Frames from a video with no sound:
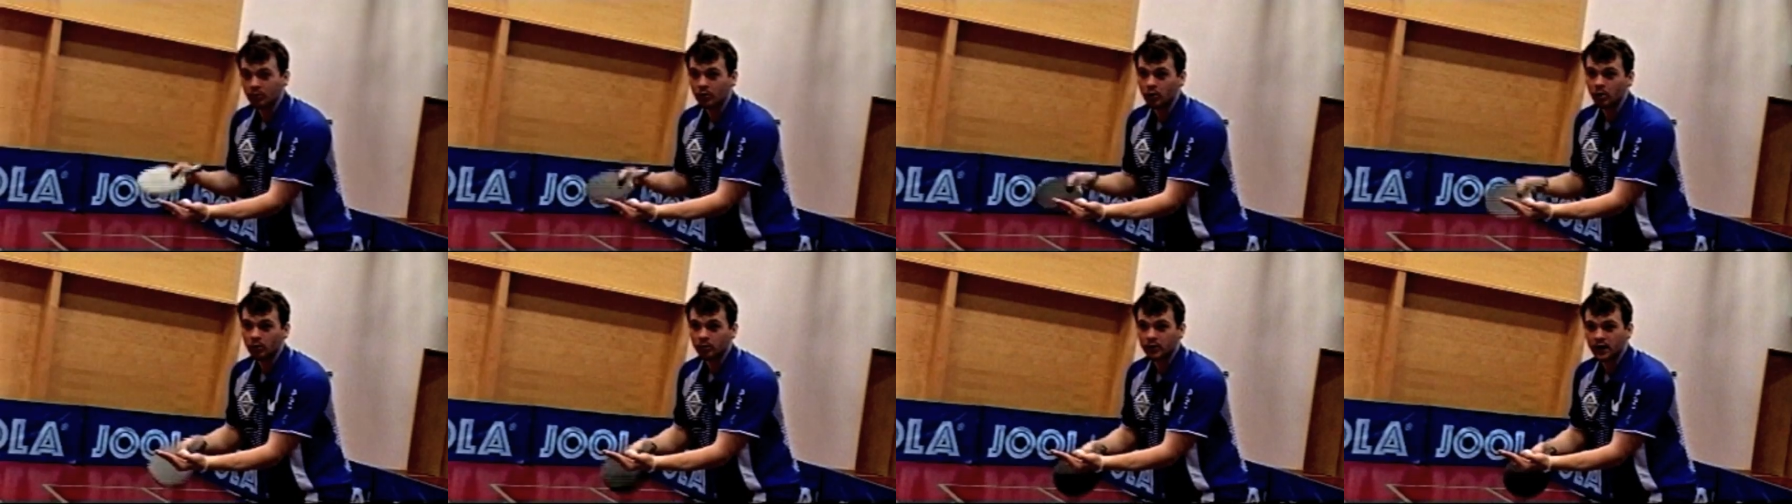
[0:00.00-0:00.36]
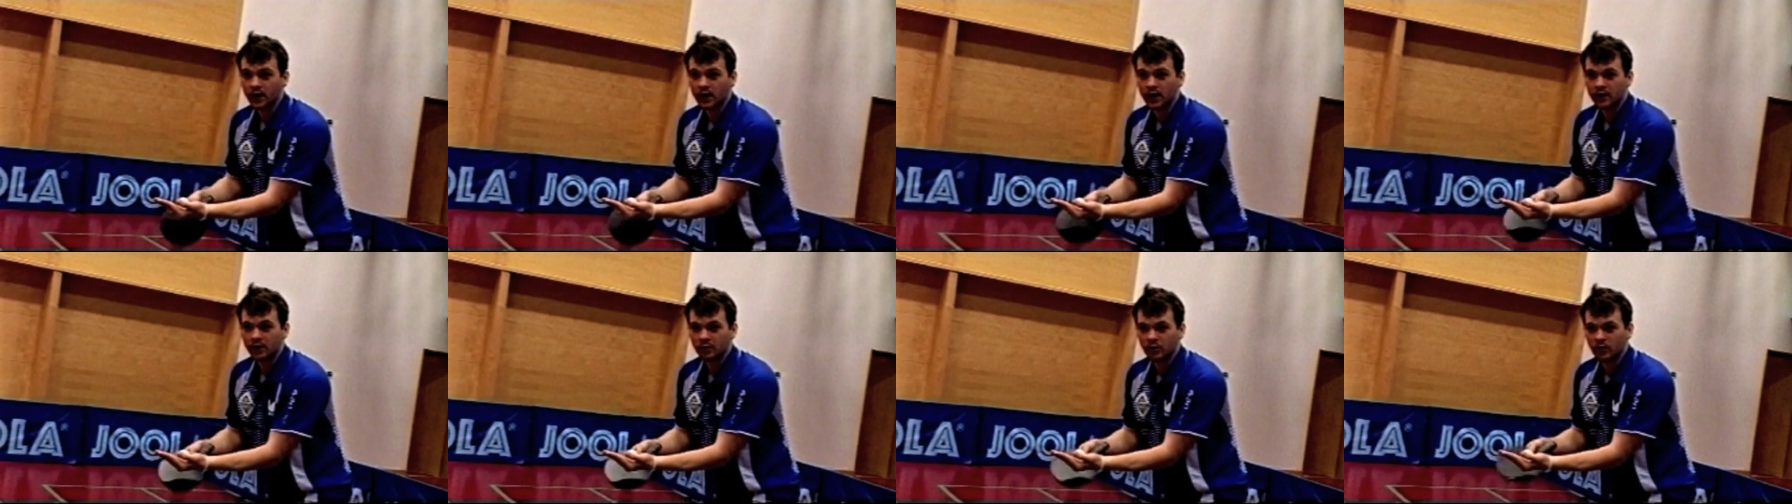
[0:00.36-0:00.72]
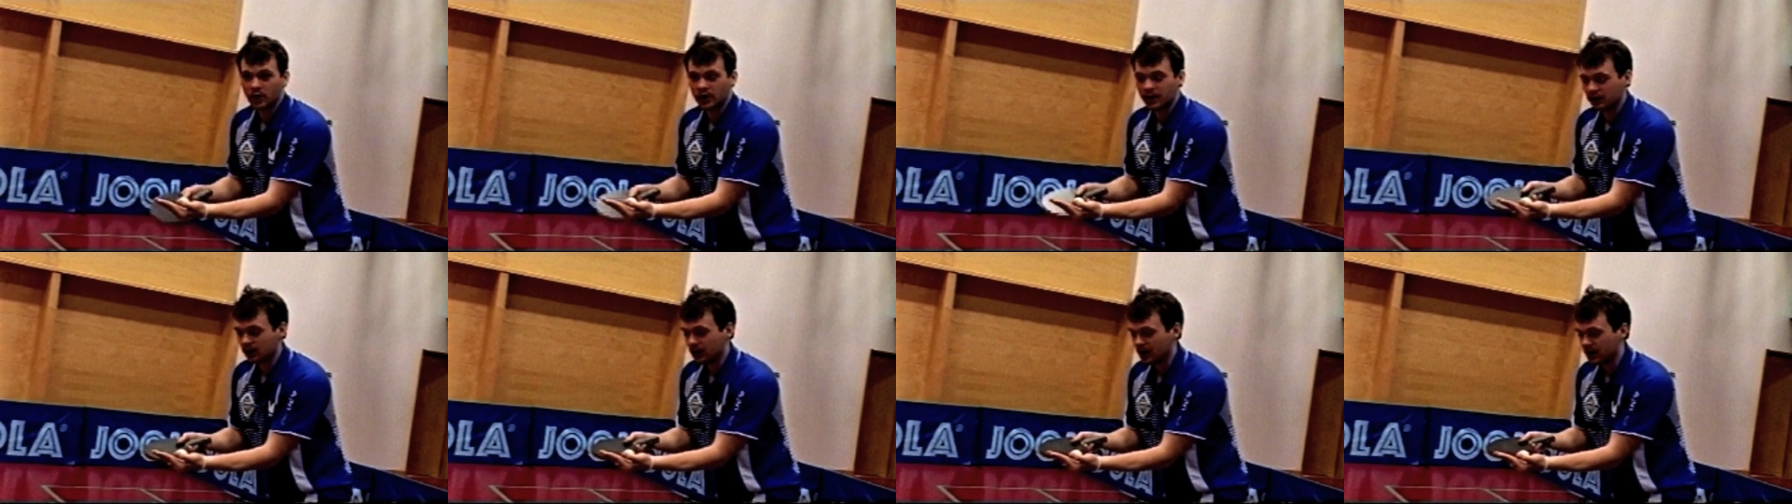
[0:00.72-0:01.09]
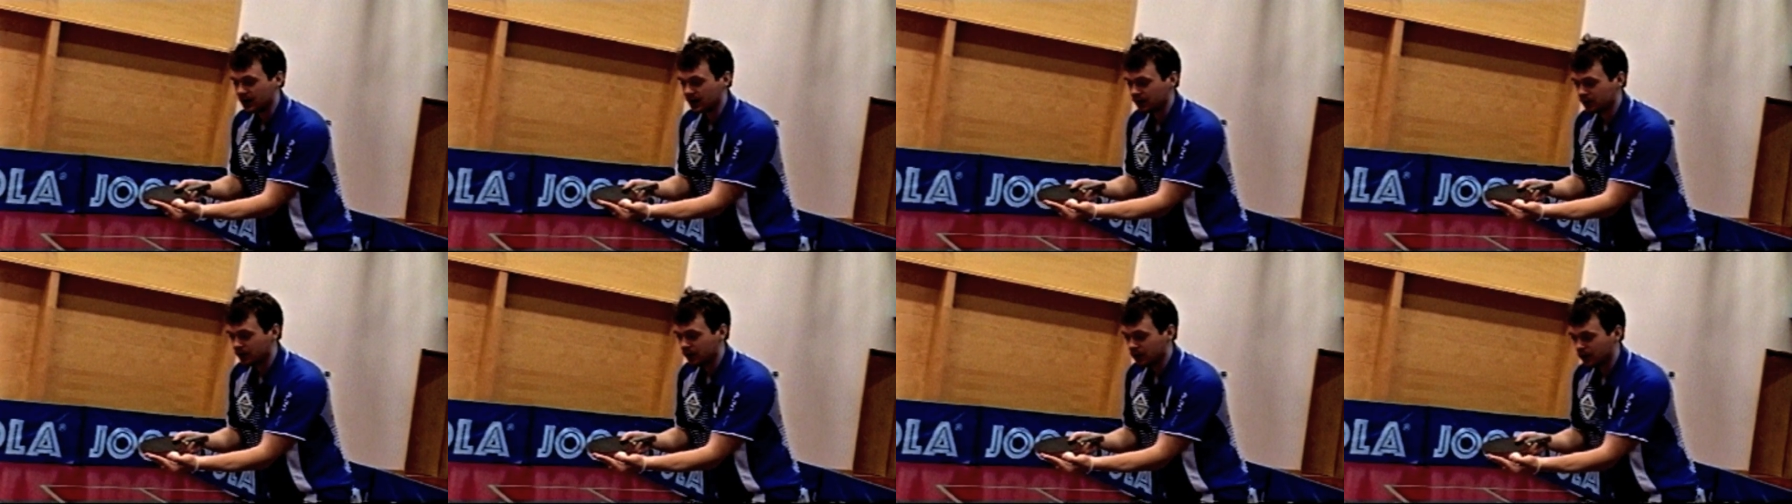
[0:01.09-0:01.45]
ball behind the white
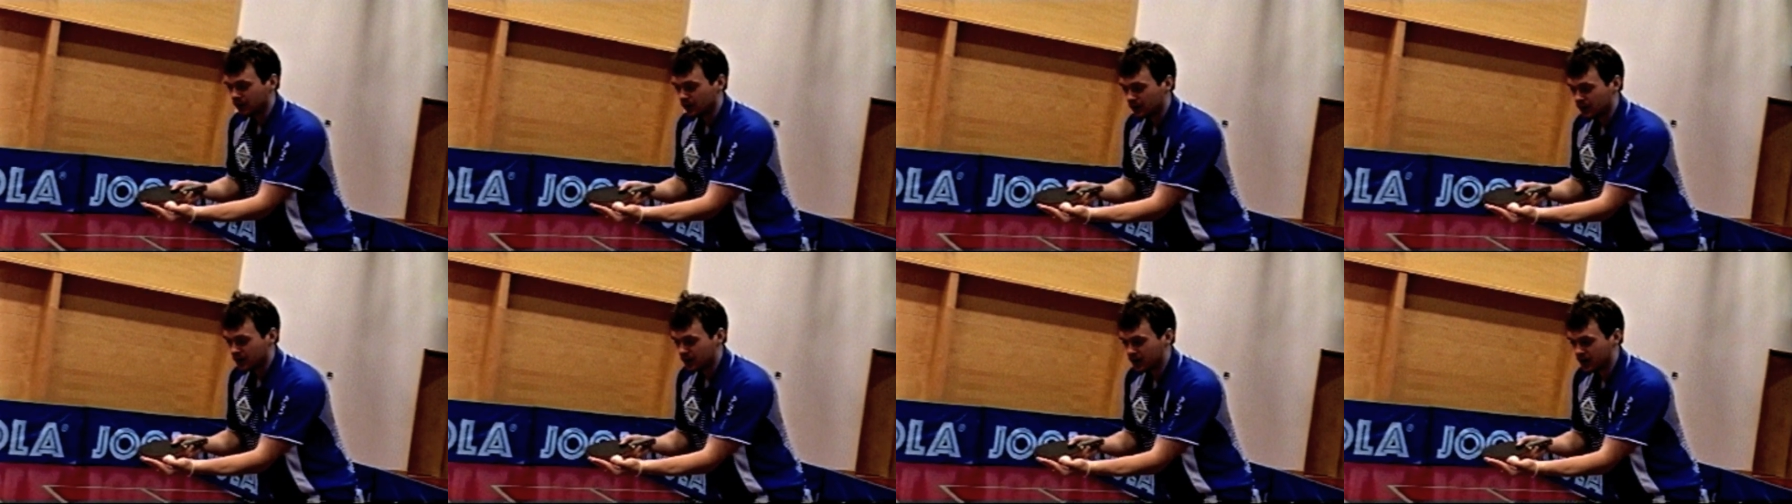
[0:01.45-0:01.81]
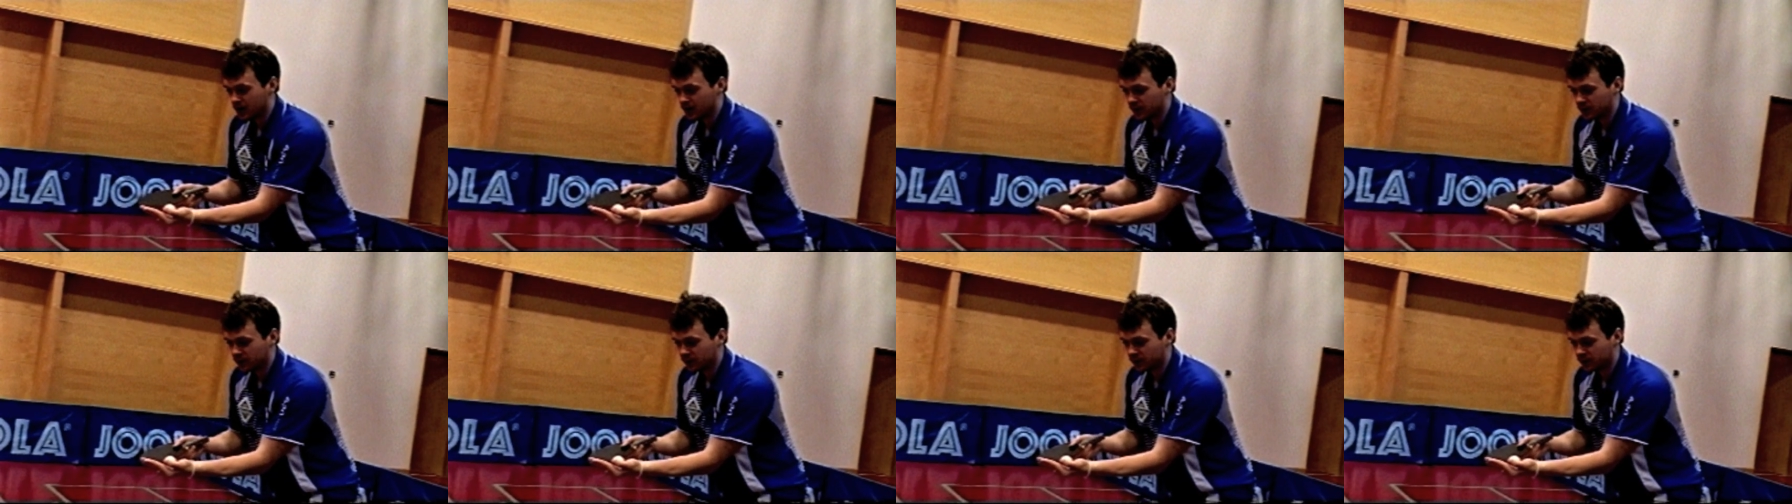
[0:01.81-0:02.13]
line. Um,